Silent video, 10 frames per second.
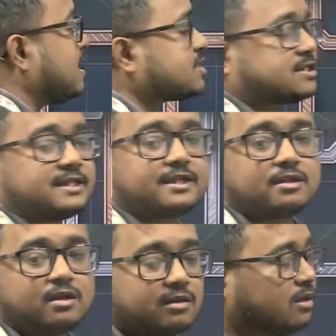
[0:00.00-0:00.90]
caste,
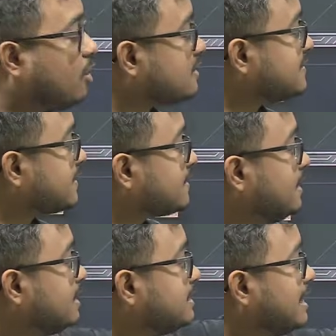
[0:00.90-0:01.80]
or sex.
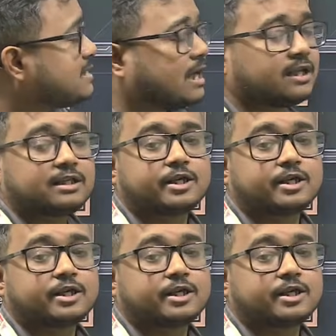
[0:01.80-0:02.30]
That is Article